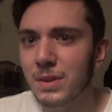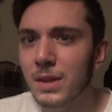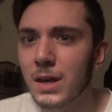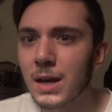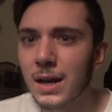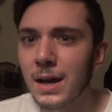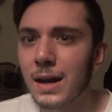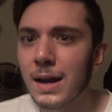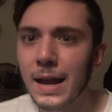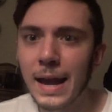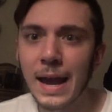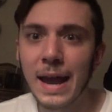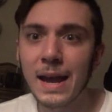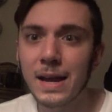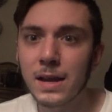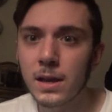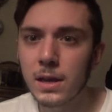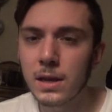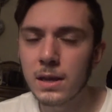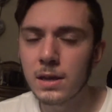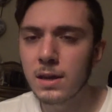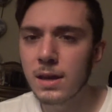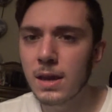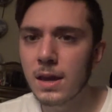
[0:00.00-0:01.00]
a
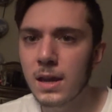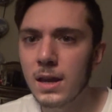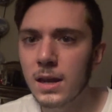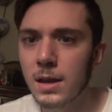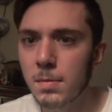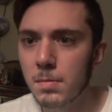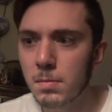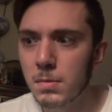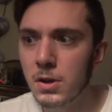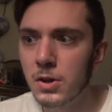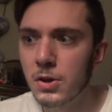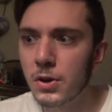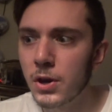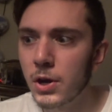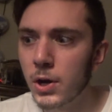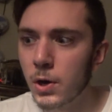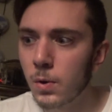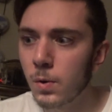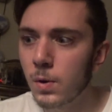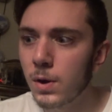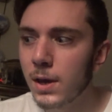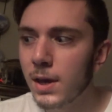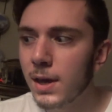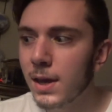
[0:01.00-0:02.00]
hacking game, you
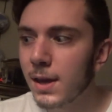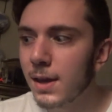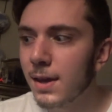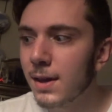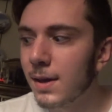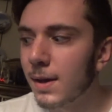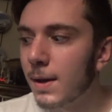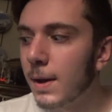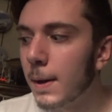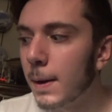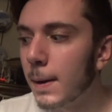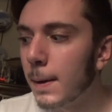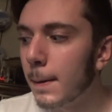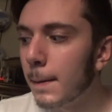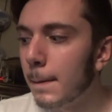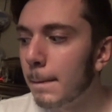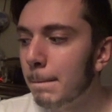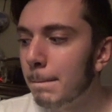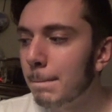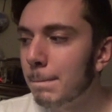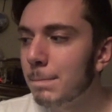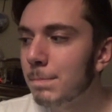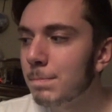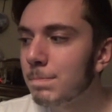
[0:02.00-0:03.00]
know,
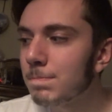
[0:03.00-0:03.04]
um,